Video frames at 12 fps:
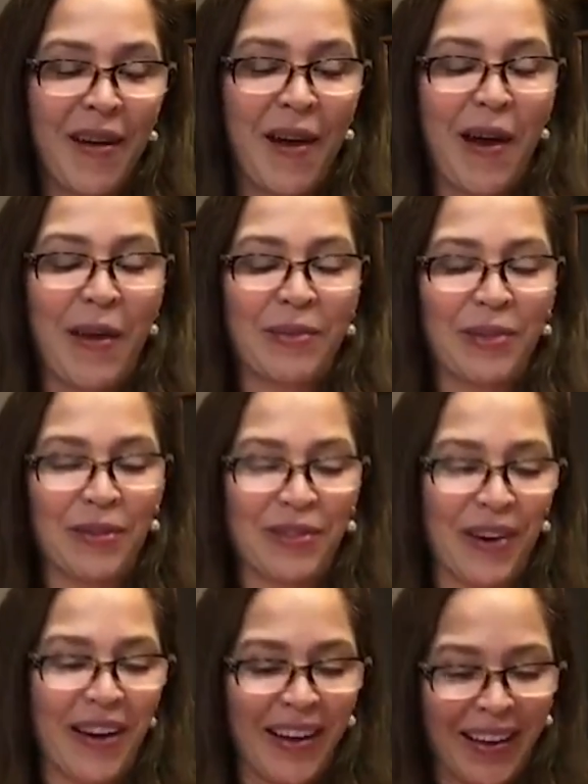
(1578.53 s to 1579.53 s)
I am so
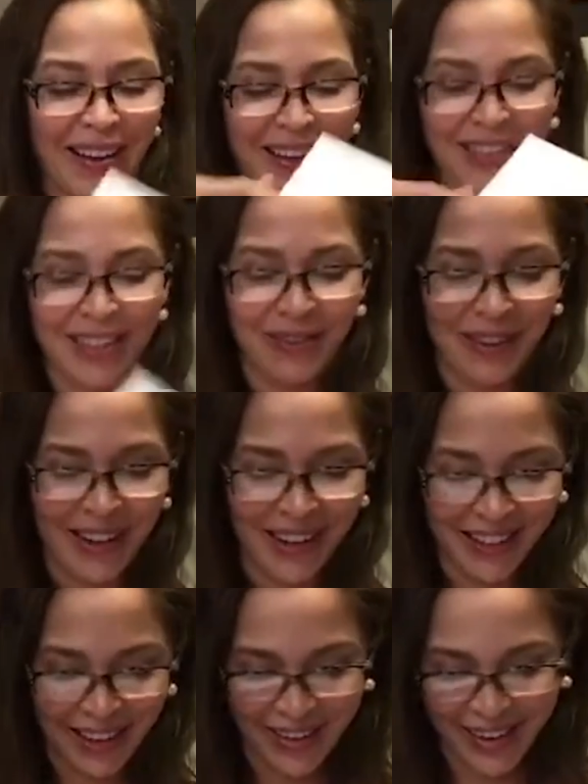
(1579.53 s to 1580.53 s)
sorry, I didn't realize
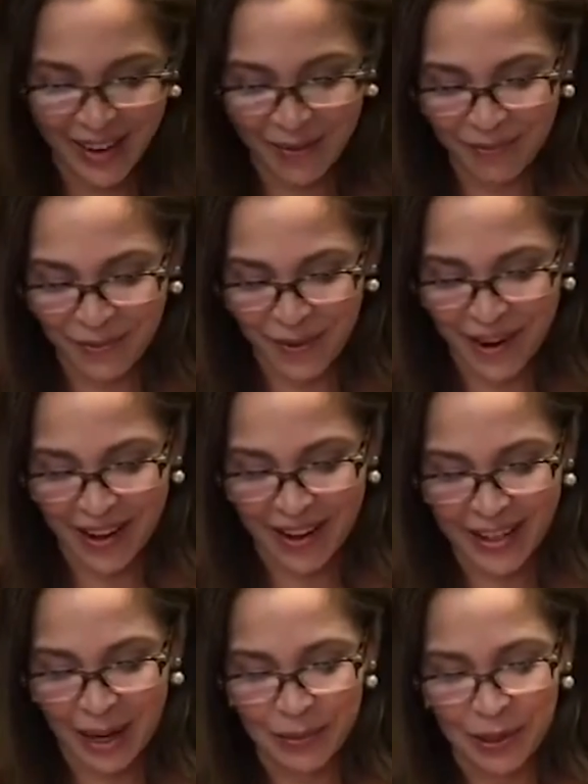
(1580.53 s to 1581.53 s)
I would run out of
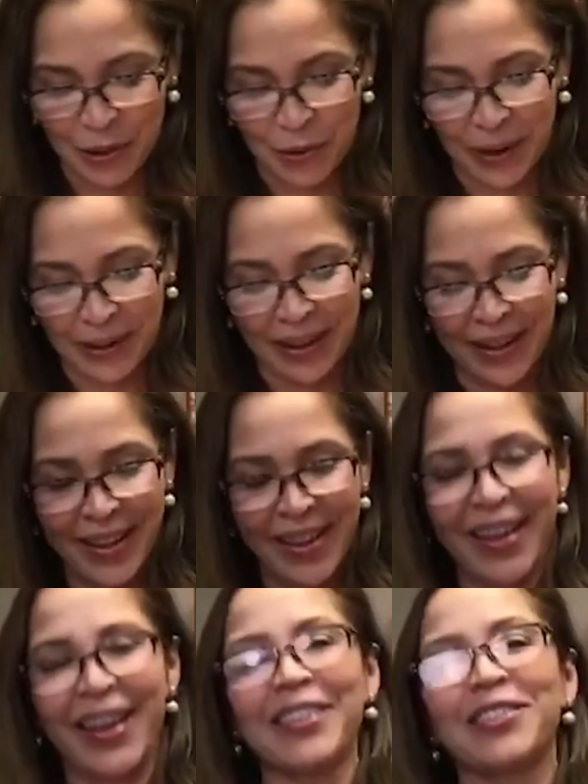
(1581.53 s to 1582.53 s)
time so quickly,
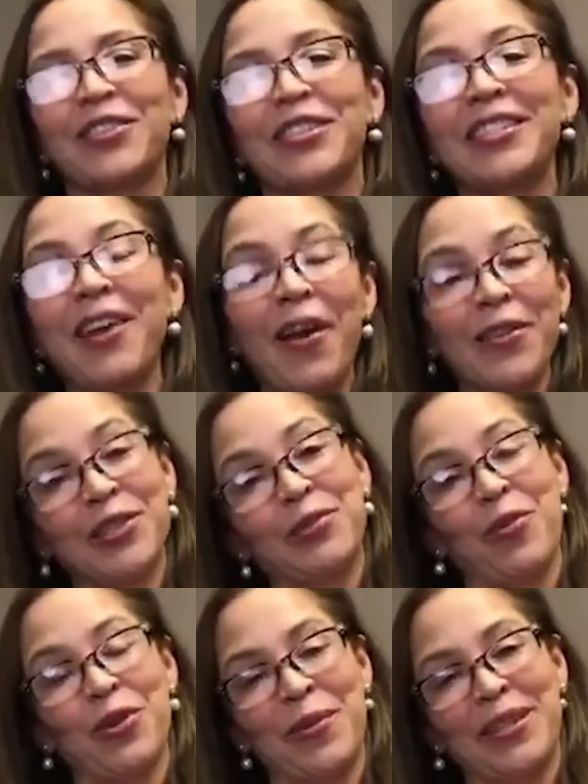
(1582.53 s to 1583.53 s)
because there's tons
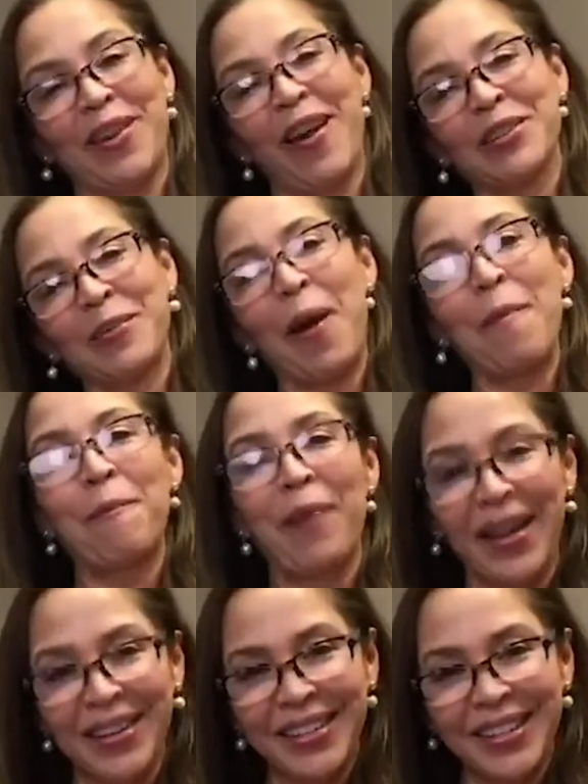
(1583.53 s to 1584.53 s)
more to be talked about,
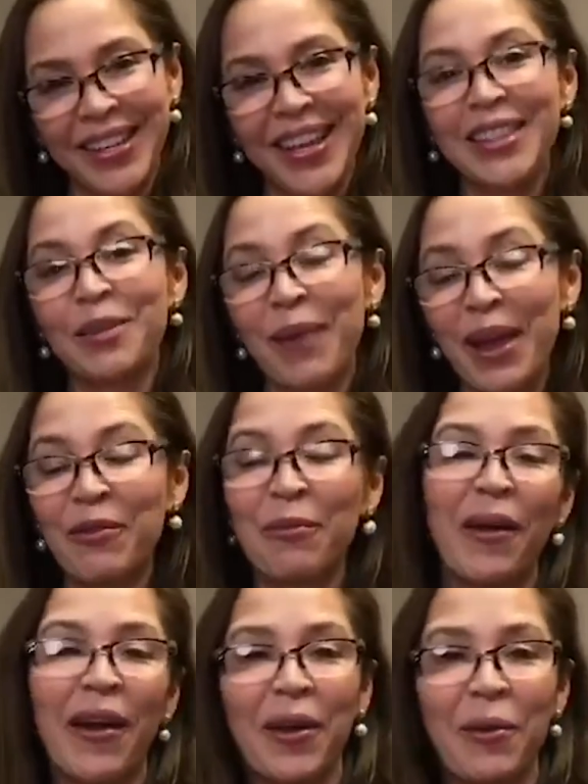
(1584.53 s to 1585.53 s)
but the
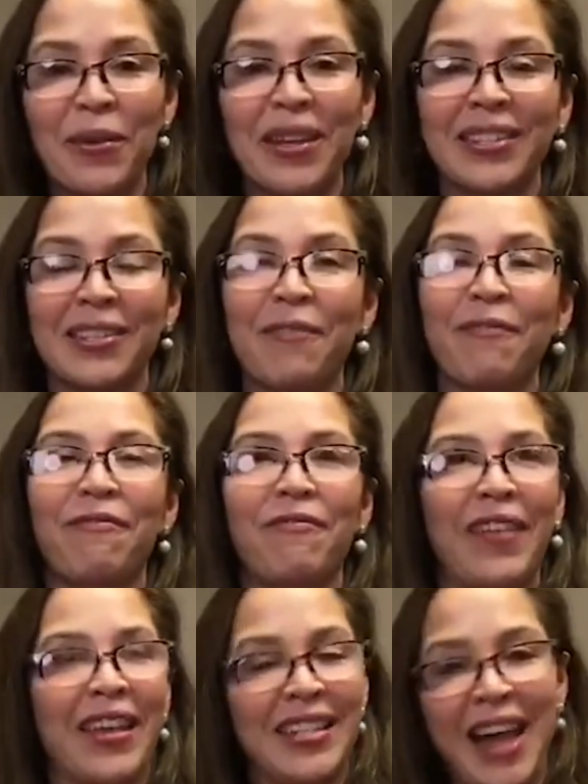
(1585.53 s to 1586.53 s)
microbiome is a
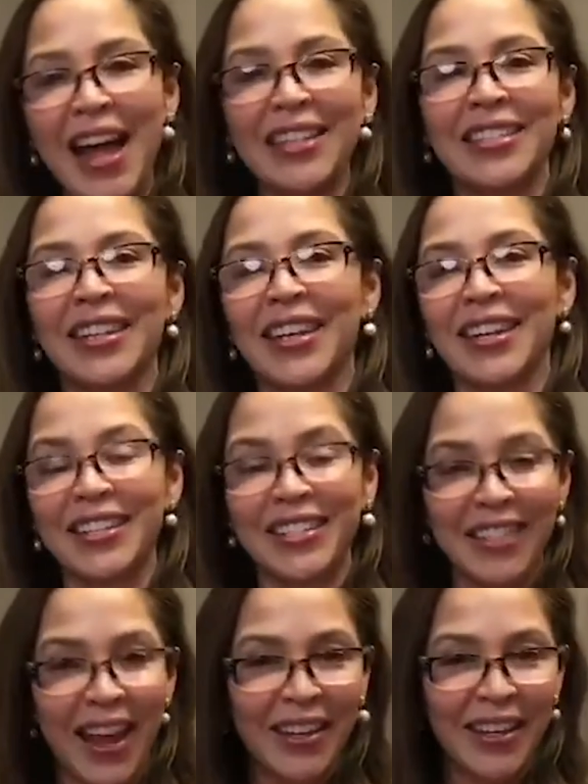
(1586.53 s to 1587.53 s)
fantastic,
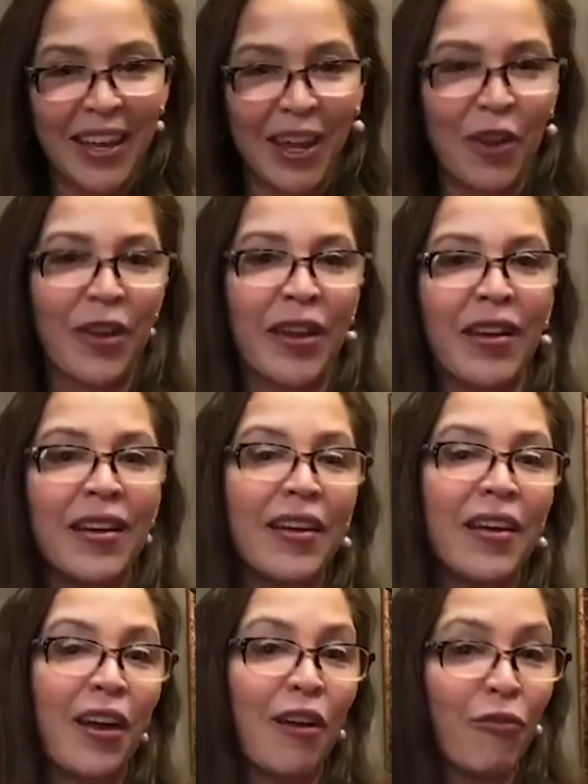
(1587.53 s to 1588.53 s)
exciting area
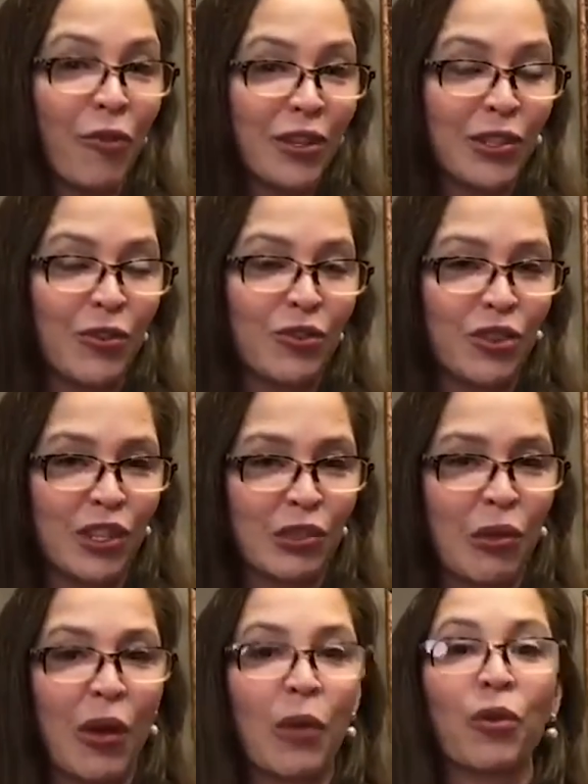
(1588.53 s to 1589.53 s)
of research that's
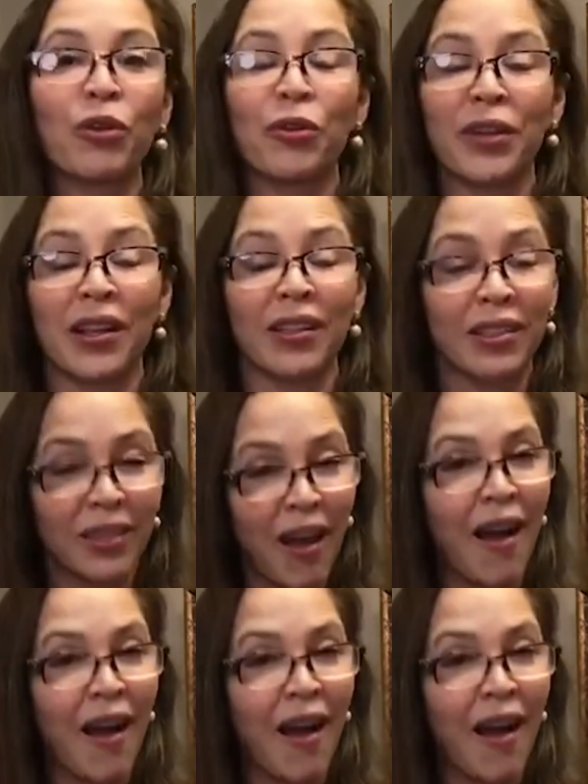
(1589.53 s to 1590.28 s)
growing. We're learning a lot